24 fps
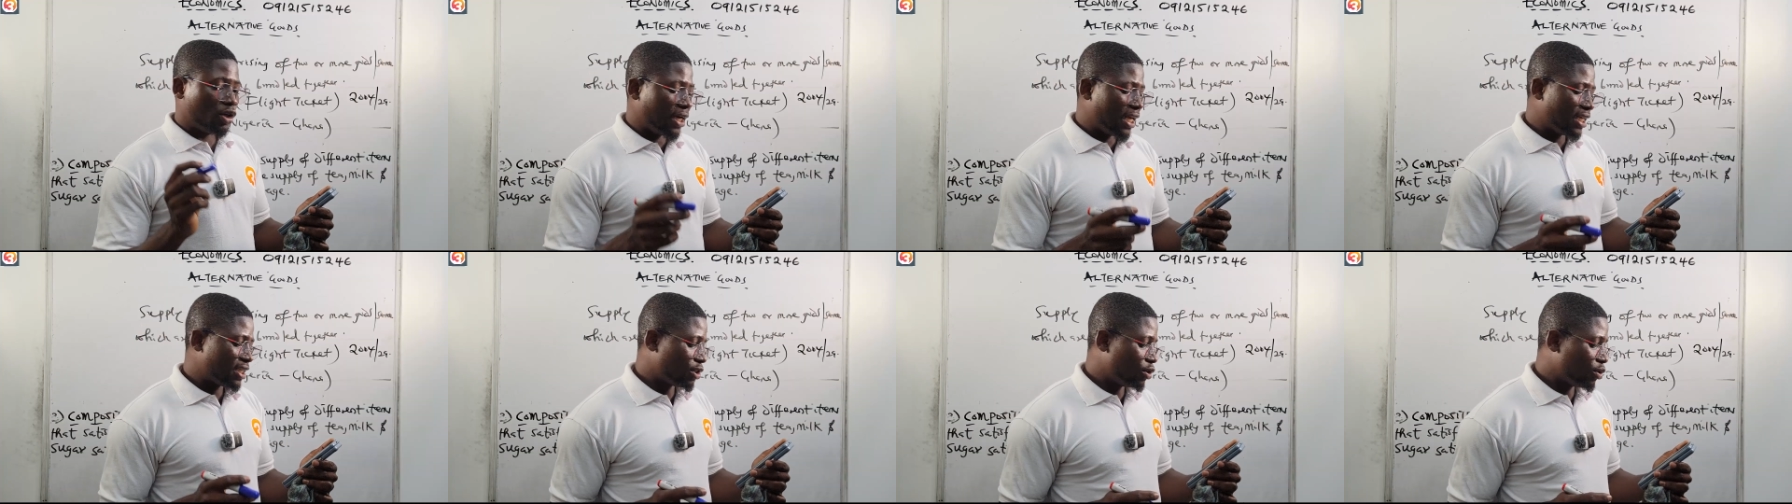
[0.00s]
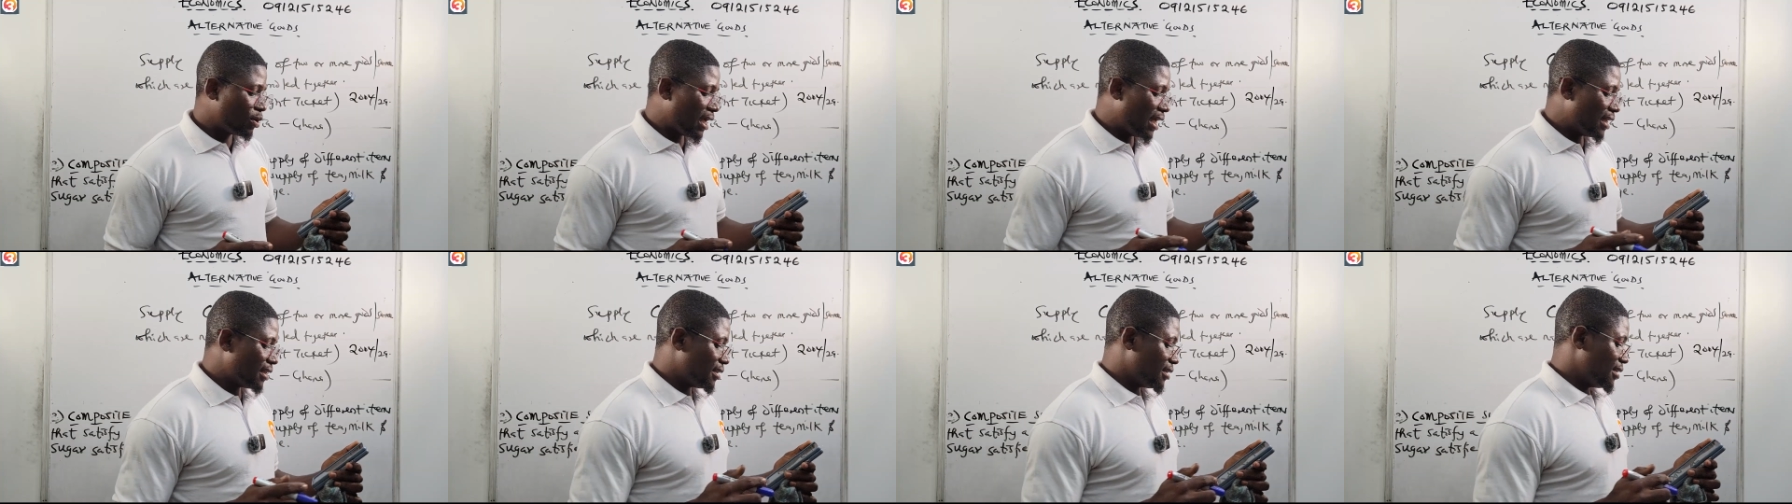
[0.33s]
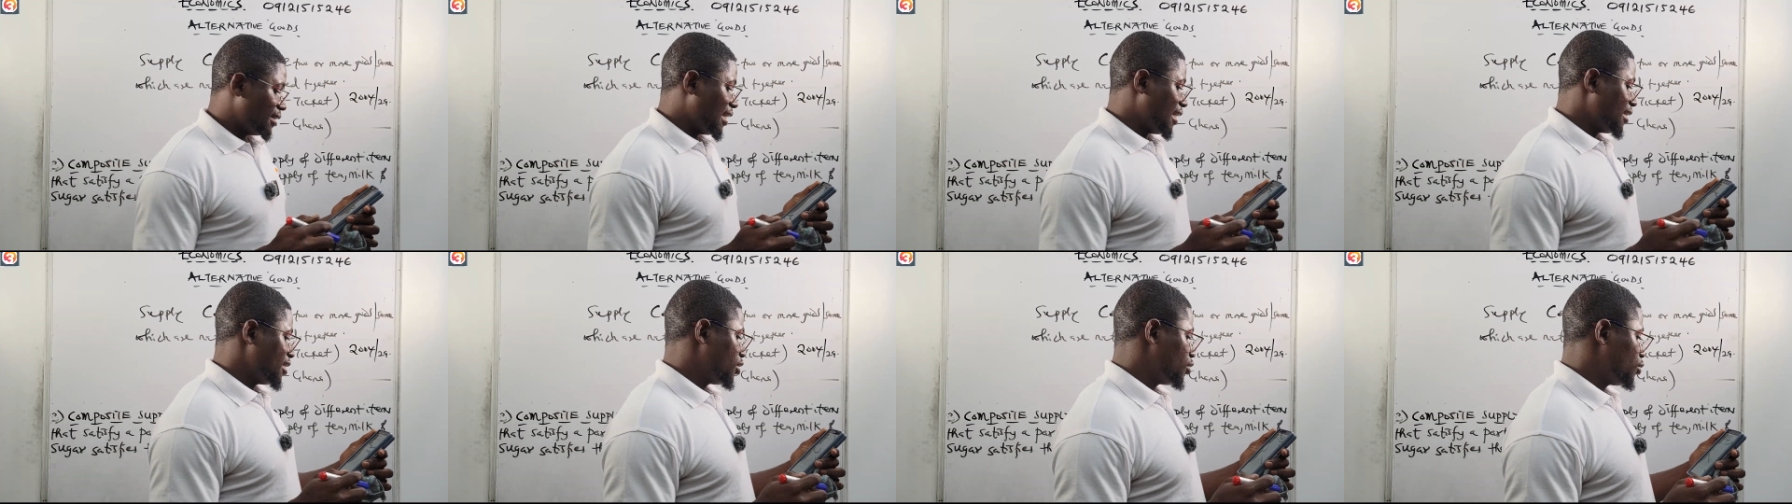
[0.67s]
let's look at
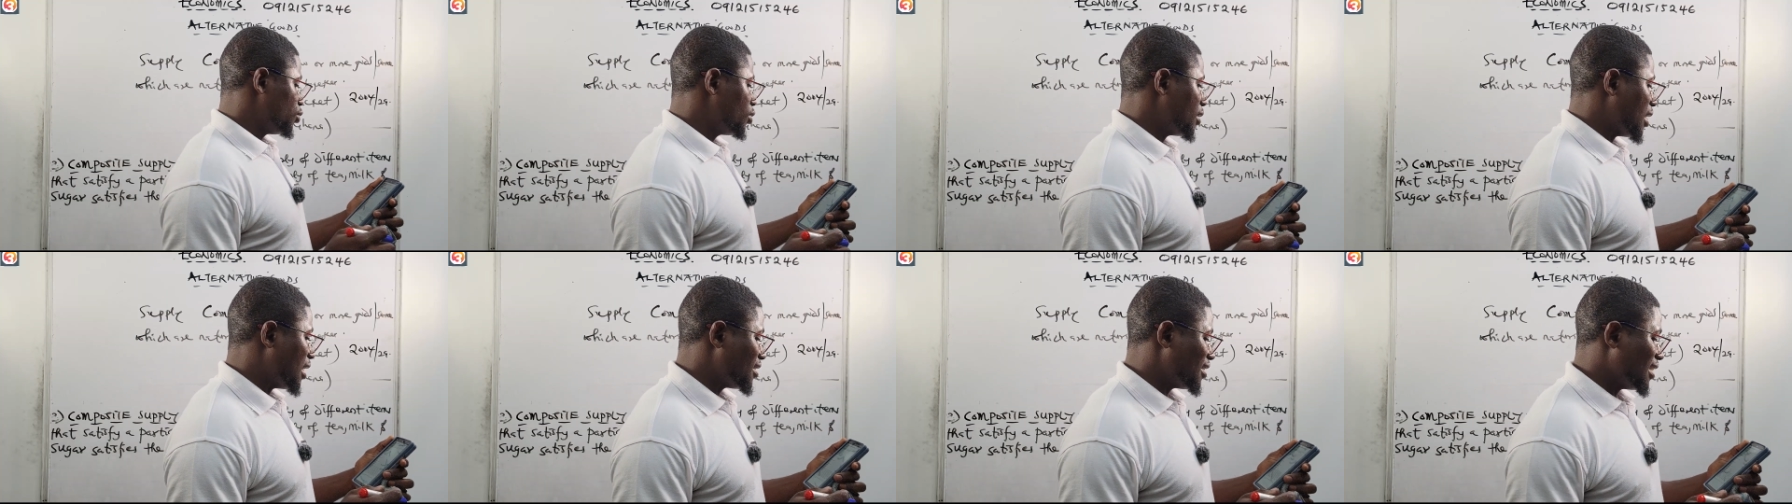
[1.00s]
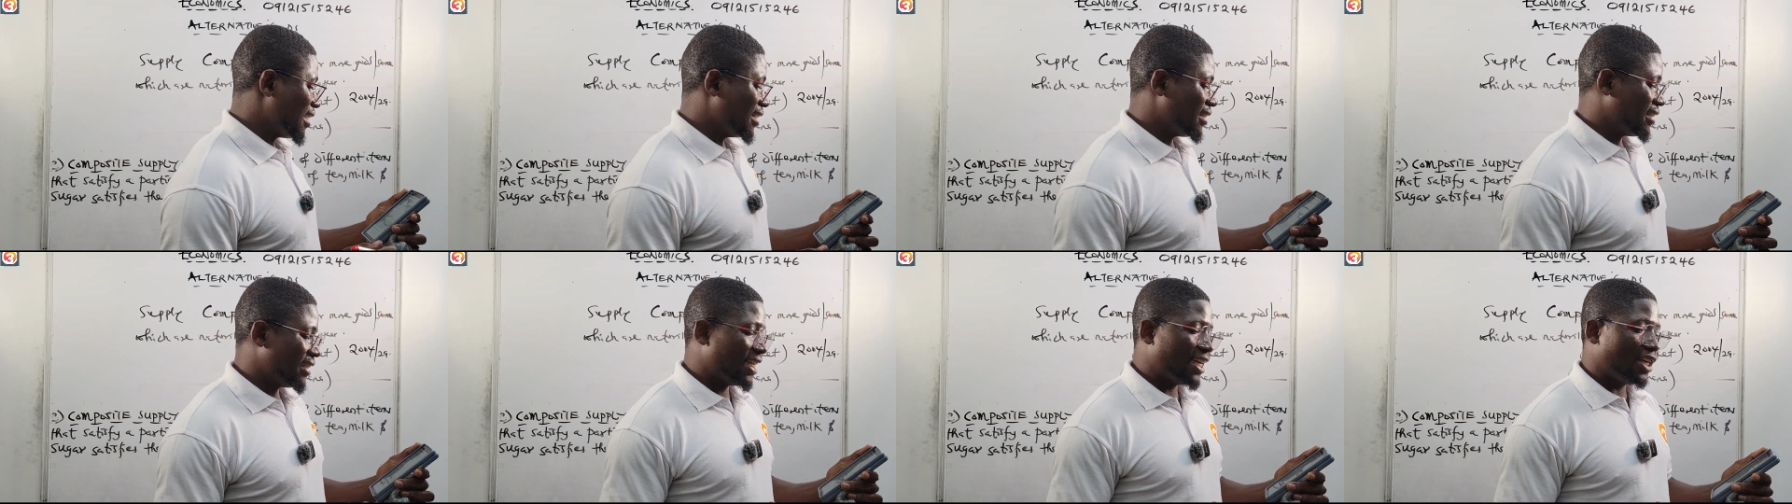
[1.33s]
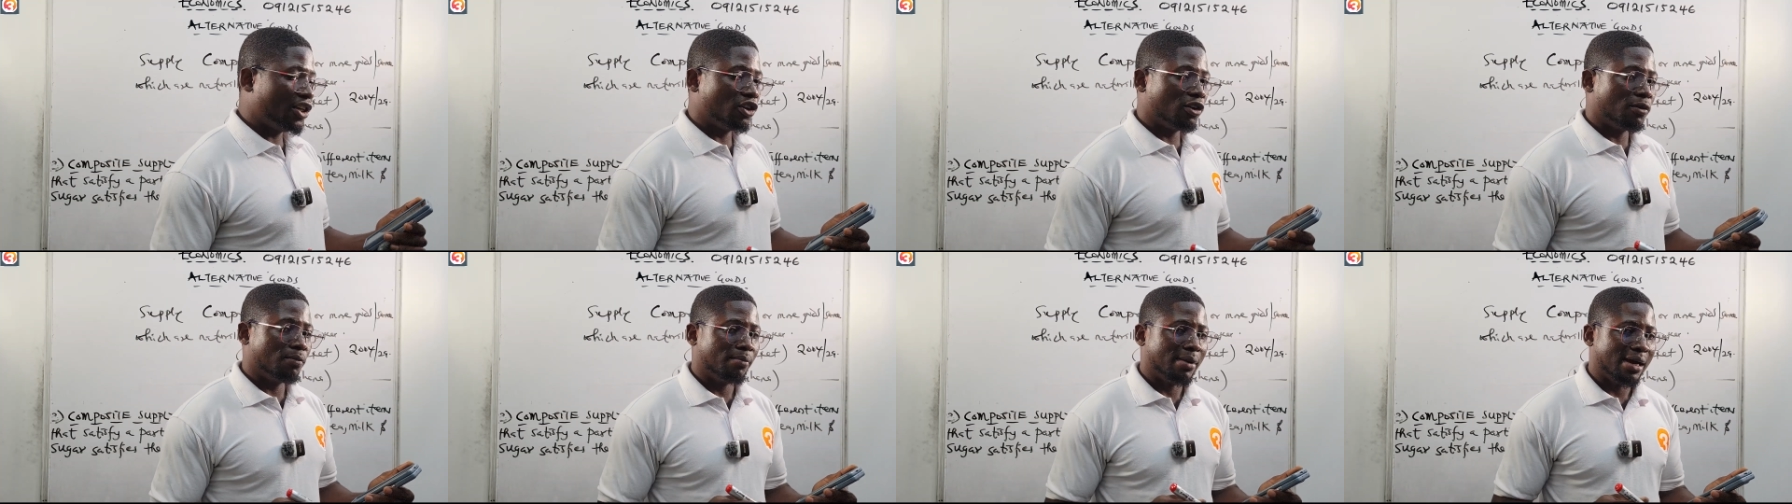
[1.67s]
next
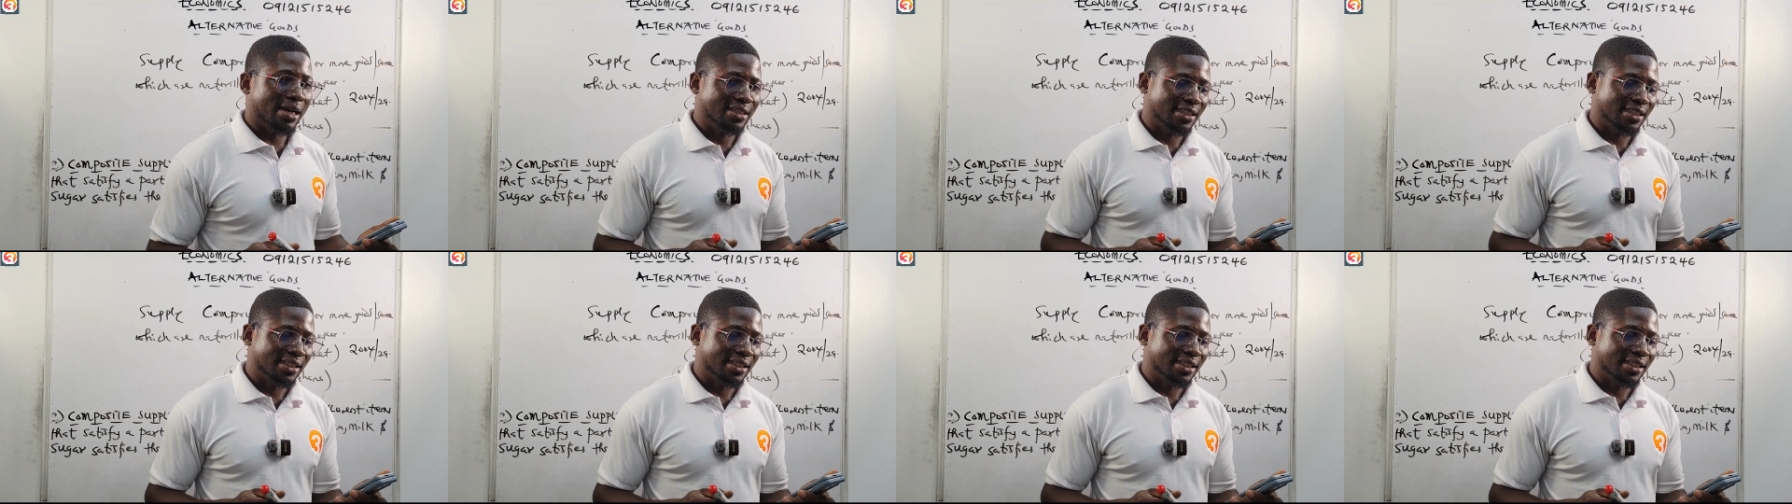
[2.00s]
2010 number